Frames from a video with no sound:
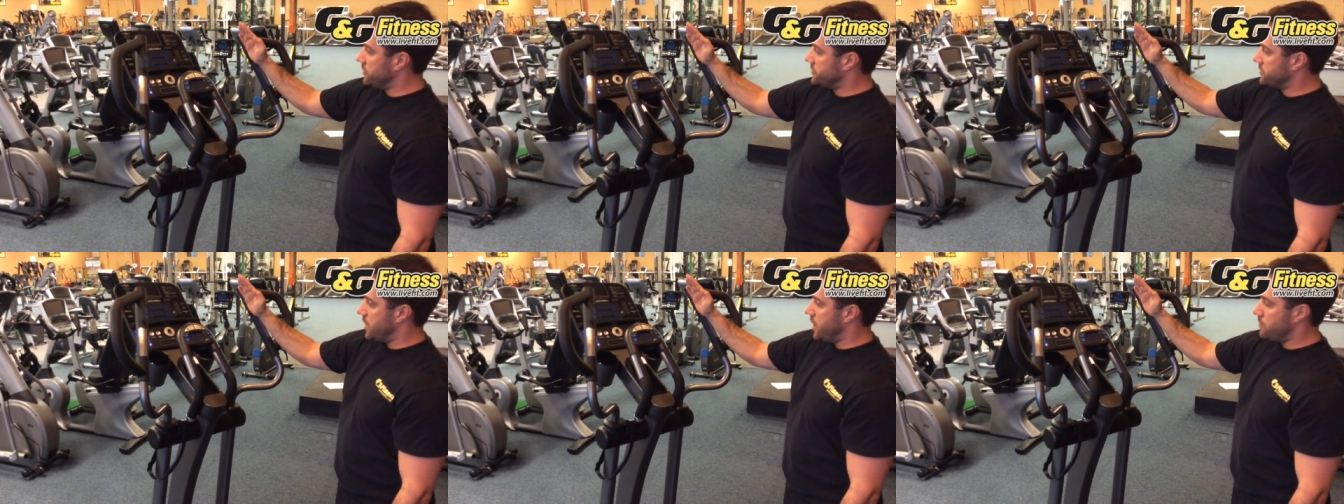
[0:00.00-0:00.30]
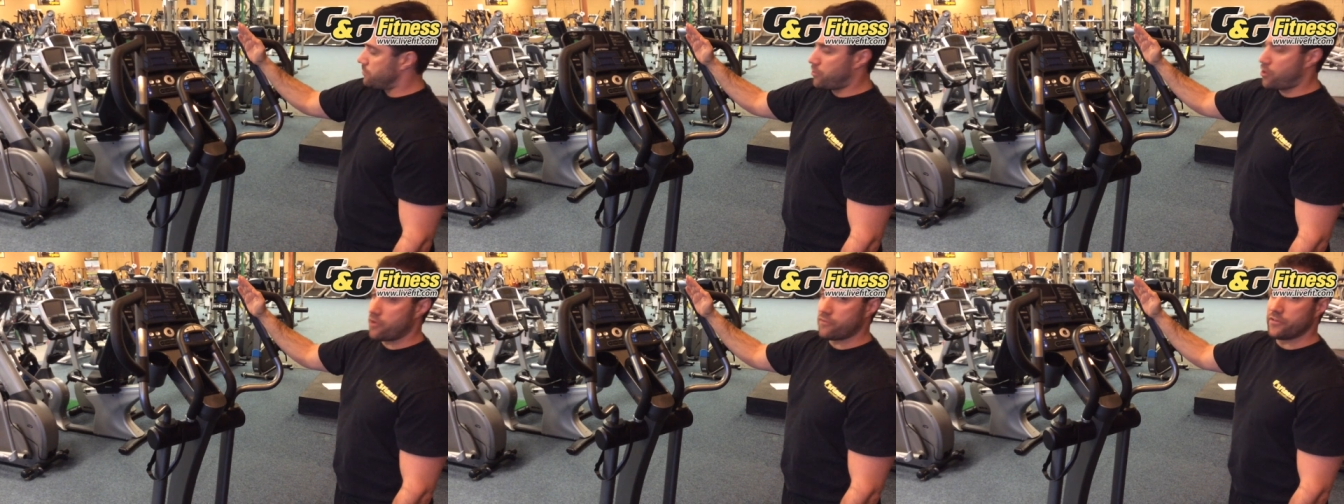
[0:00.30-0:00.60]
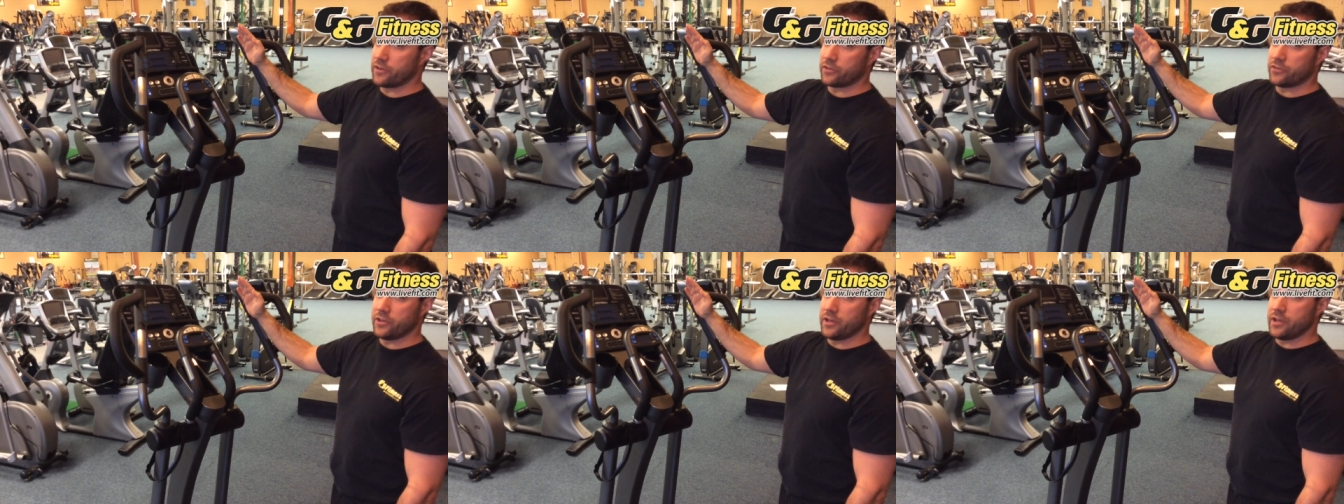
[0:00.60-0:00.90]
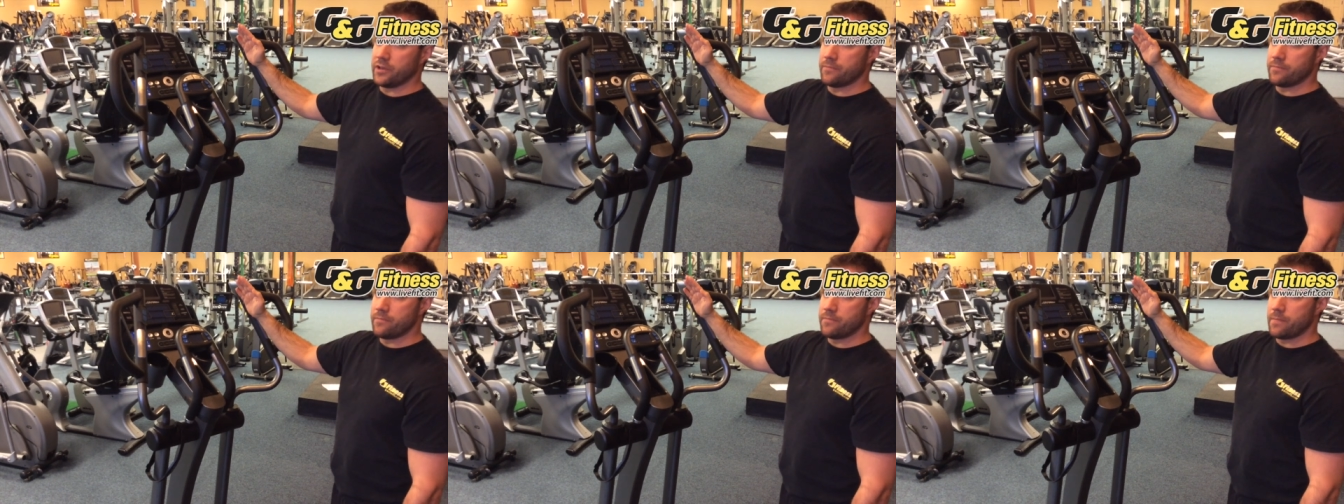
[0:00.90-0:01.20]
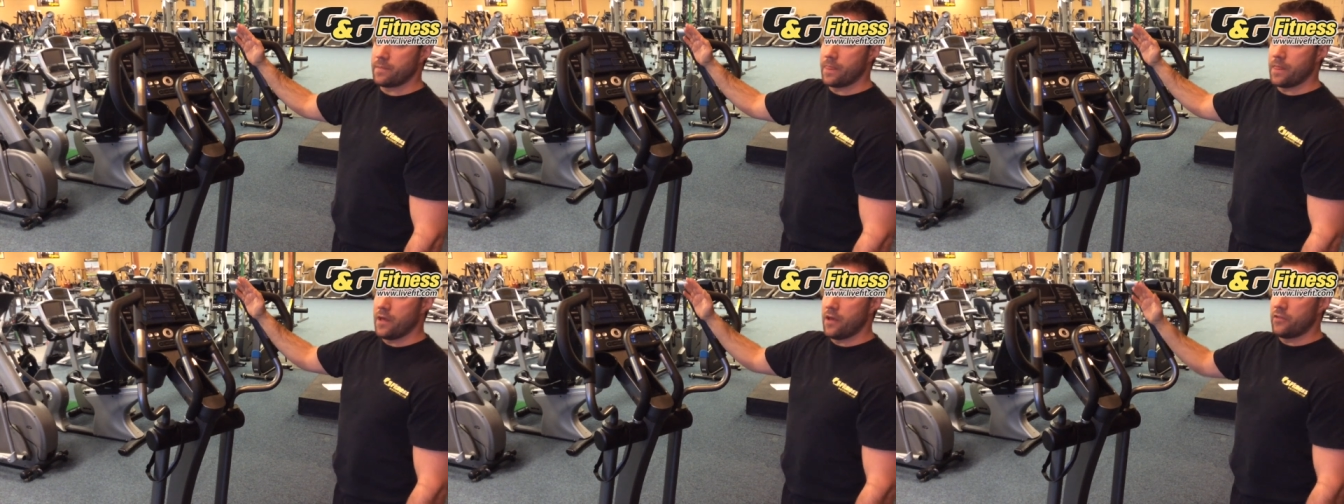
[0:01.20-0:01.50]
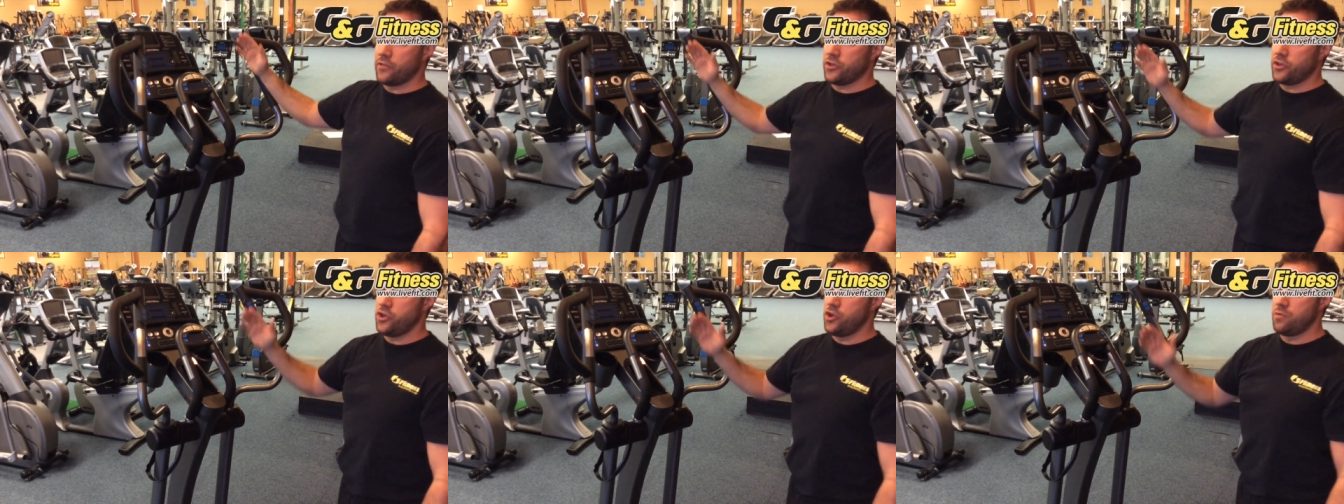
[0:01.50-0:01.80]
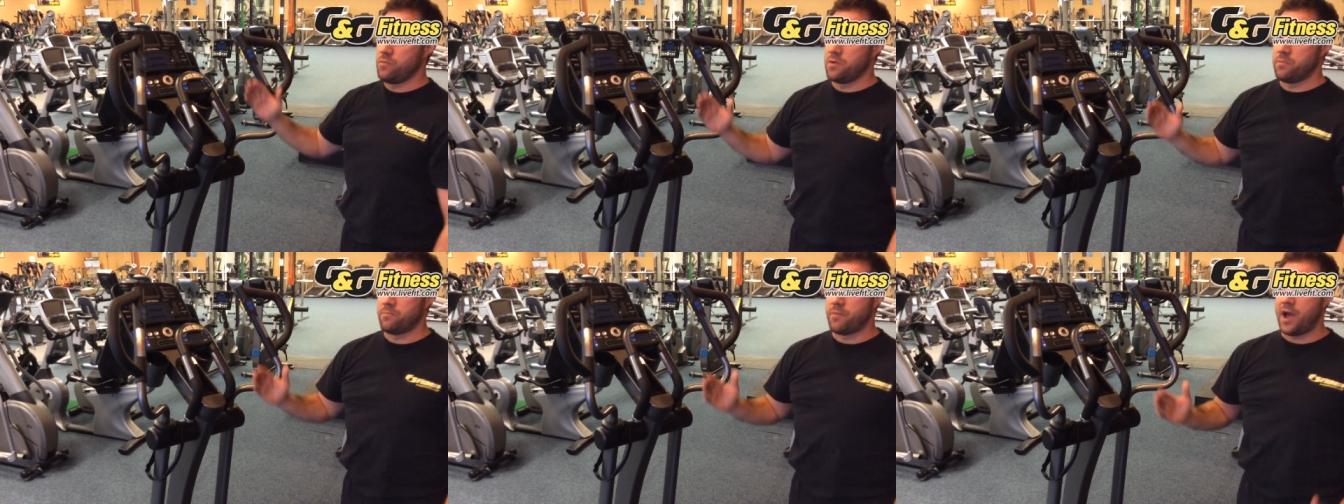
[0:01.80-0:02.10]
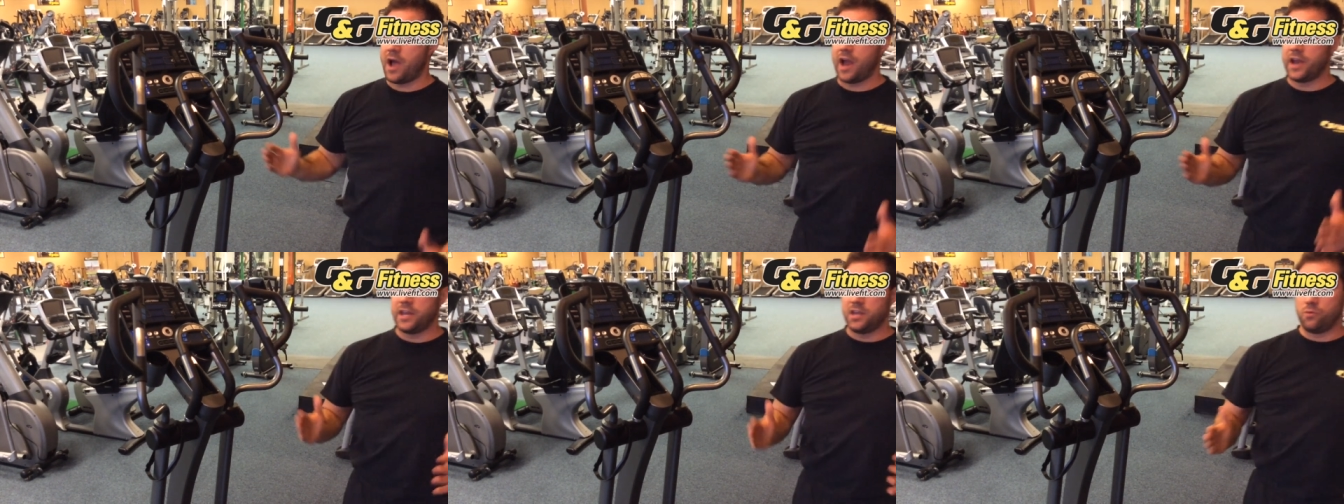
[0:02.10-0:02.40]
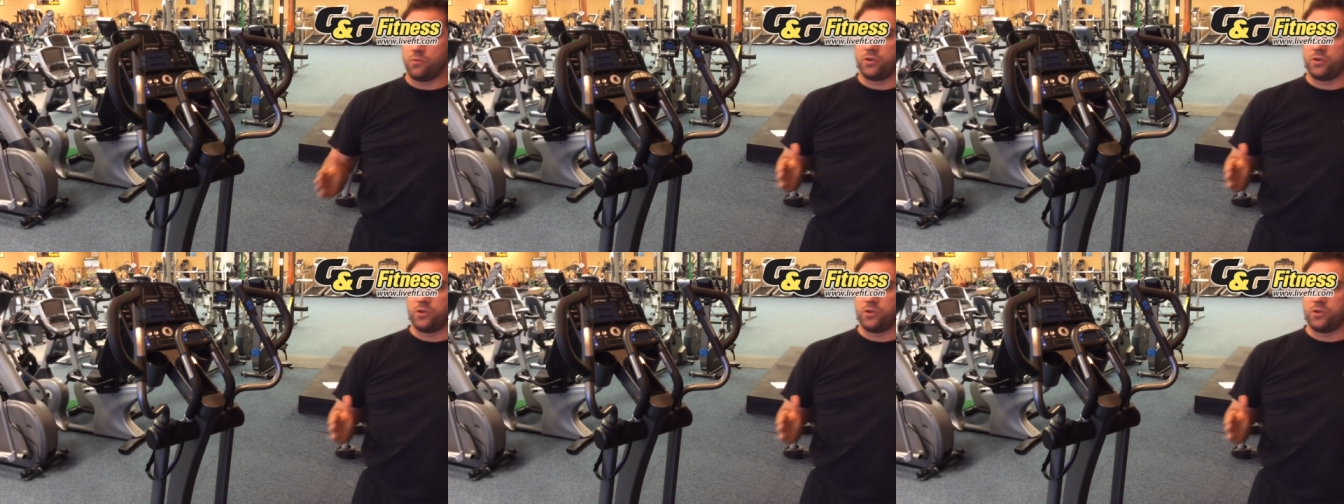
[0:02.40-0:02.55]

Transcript: is at perfectly. The human body,